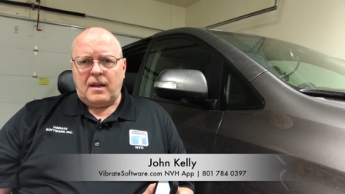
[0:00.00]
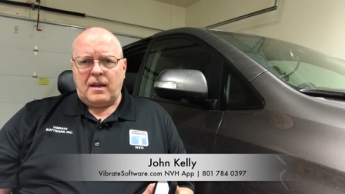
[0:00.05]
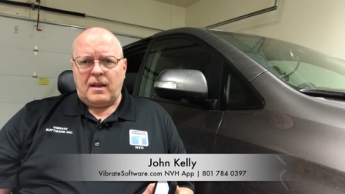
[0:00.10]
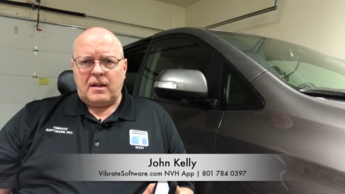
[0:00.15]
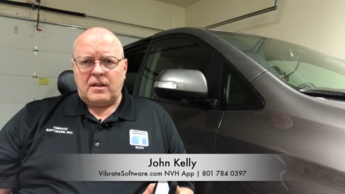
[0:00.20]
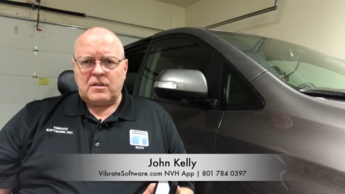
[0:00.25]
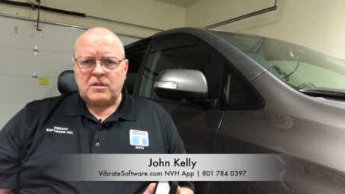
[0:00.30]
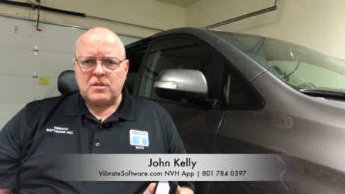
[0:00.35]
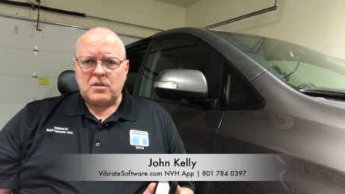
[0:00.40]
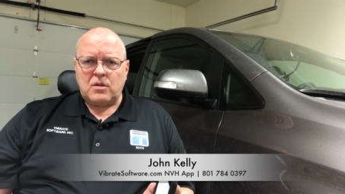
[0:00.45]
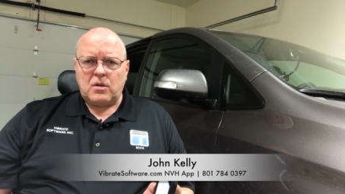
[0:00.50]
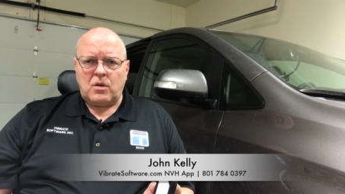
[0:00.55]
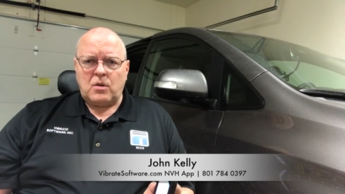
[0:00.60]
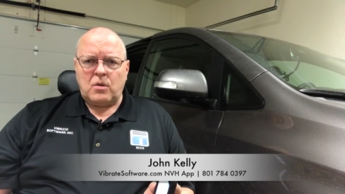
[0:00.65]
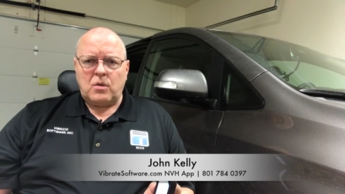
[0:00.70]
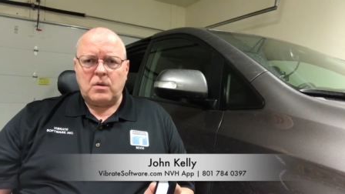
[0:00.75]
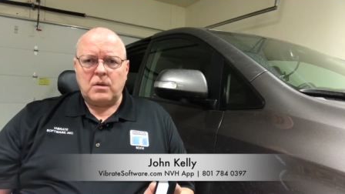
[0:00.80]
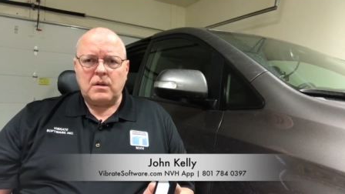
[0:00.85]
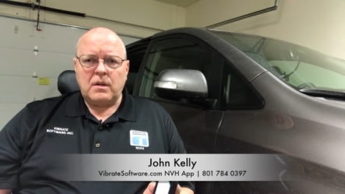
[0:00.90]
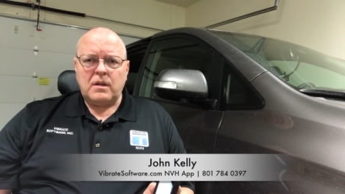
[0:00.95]
And
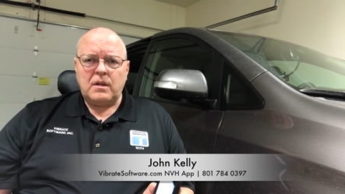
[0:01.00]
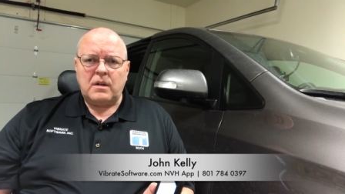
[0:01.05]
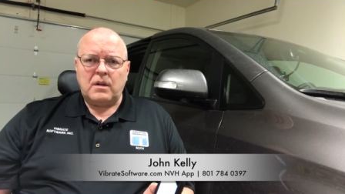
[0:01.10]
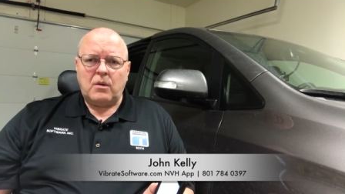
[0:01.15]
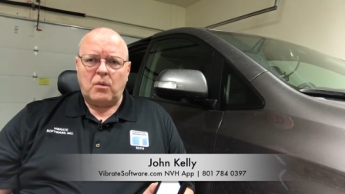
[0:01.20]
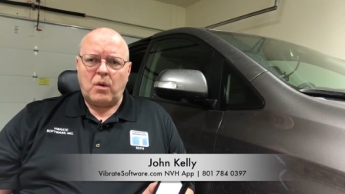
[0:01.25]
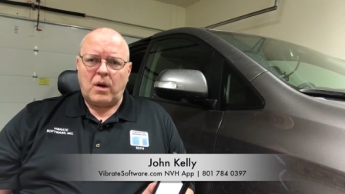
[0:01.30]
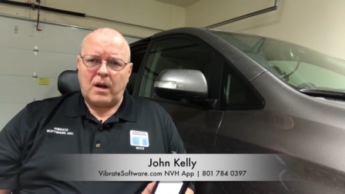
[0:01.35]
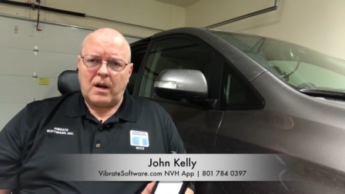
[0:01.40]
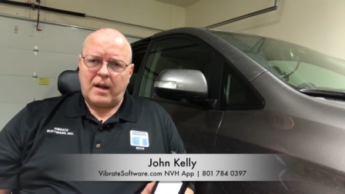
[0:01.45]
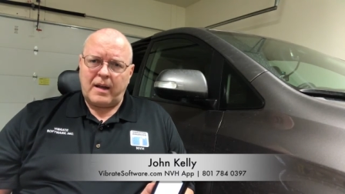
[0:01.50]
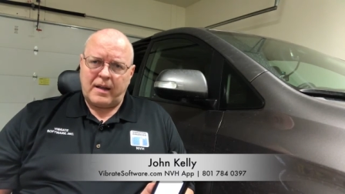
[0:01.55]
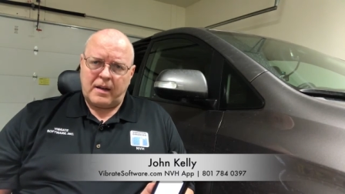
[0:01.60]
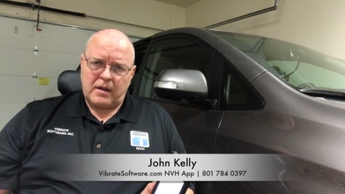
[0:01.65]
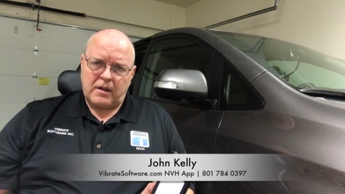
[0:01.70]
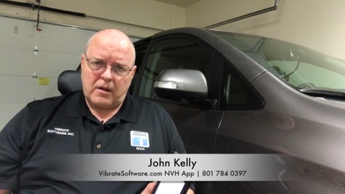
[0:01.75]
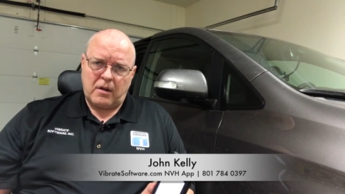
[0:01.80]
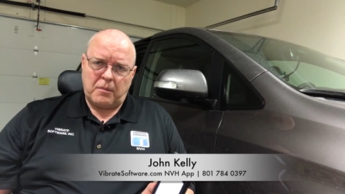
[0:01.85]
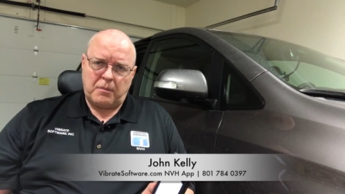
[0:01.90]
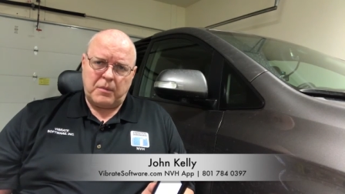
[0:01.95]
so, uh, what I
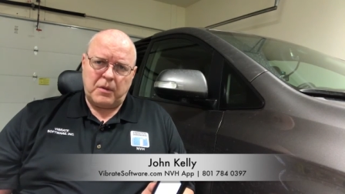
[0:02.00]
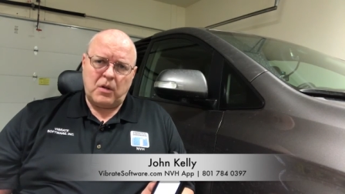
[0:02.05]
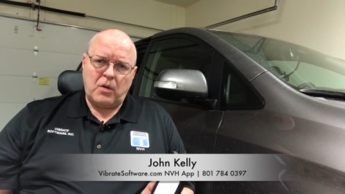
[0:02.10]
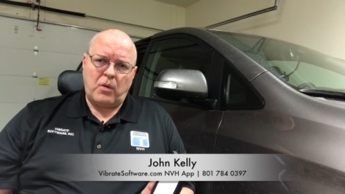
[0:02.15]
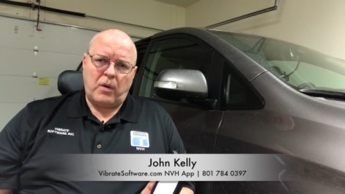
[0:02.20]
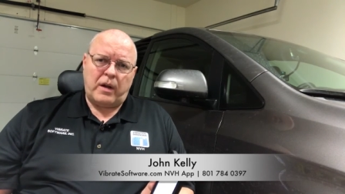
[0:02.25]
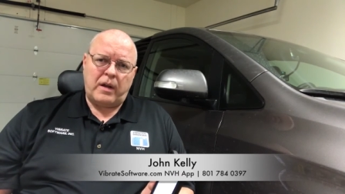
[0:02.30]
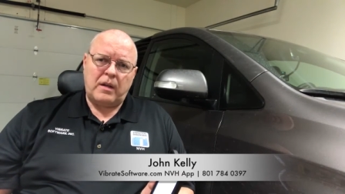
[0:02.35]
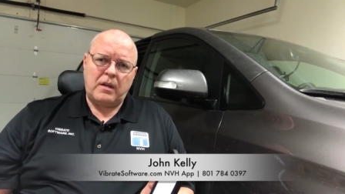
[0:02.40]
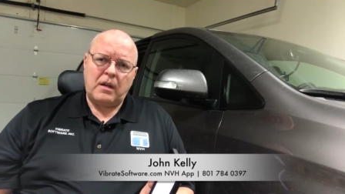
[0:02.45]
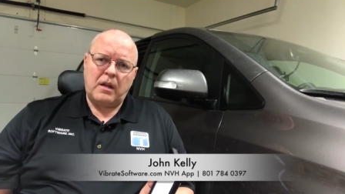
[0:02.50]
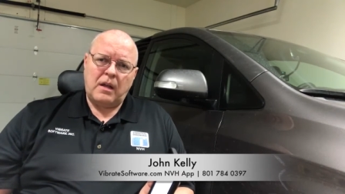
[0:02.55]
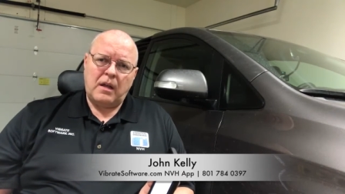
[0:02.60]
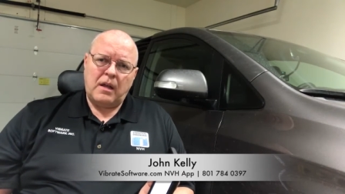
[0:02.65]
ended up doing,